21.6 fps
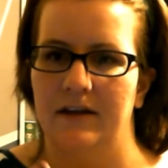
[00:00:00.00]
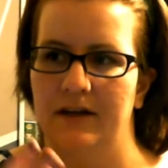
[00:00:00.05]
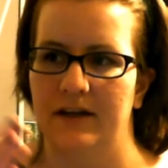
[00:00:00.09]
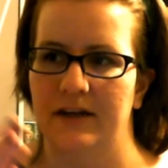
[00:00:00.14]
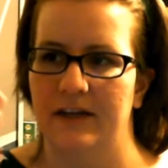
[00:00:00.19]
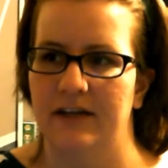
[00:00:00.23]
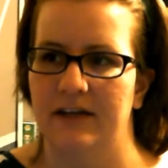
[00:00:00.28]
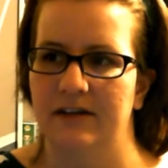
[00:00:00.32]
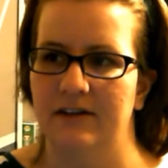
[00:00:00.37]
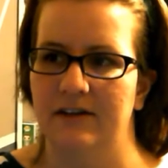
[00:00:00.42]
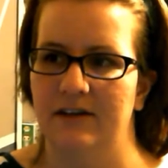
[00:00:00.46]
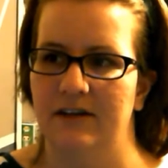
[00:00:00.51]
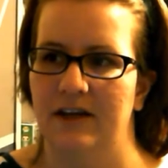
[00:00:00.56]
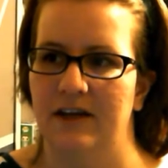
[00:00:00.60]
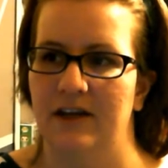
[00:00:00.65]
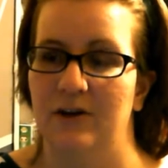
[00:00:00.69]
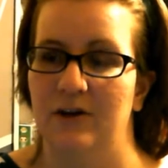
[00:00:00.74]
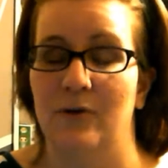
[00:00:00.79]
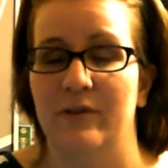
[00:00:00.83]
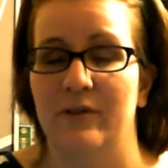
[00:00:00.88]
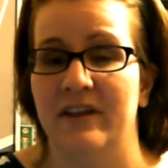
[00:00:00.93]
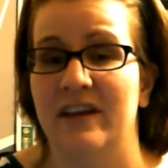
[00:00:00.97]
it
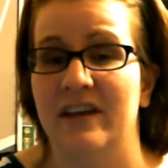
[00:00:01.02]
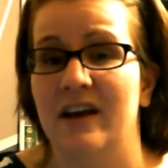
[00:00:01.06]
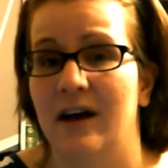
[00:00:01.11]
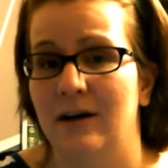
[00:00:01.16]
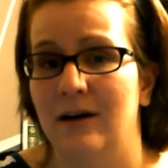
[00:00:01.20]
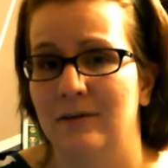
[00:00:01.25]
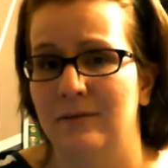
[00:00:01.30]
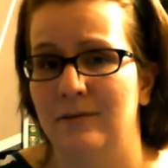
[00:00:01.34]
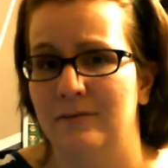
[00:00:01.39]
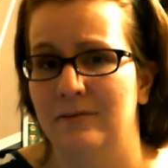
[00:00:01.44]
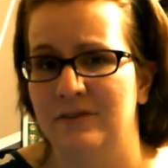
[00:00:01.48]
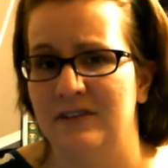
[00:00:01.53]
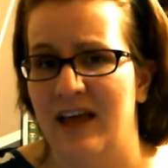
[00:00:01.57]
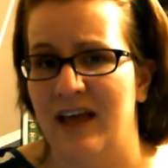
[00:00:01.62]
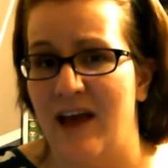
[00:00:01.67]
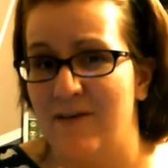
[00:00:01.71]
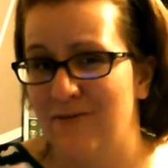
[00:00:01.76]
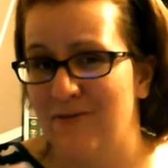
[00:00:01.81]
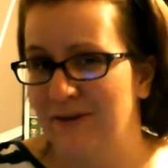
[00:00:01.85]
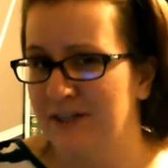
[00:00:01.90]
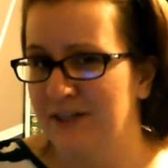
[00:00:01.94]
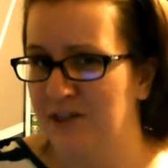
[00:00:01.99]
only comes
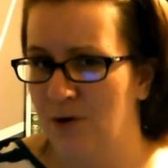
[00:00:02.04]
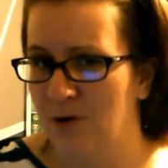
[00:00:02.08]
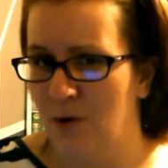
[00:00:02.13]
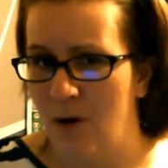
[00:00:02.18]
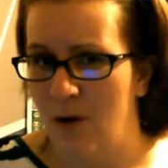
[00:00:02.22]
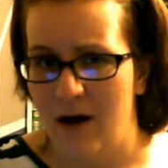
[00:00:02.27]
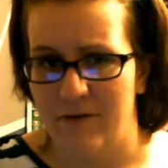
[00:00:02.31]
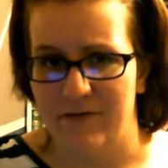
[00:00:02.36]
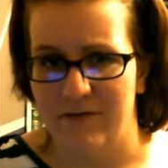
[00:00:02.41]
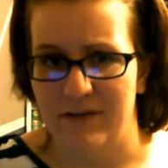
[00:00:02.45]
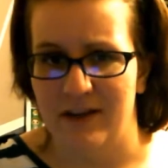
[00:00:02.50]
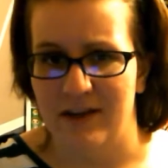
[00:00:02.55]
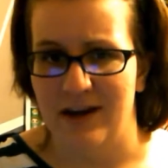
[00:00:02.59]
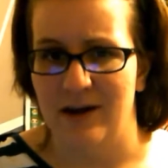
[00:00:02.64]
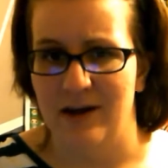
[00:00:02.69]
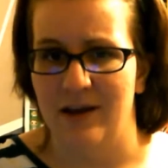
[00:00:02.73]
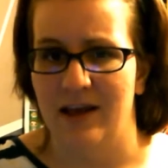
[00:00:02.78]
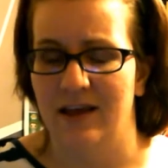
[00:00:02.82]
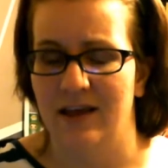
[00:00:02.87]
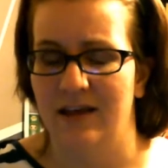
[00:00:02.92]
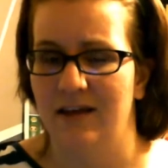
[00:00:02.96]
every so often,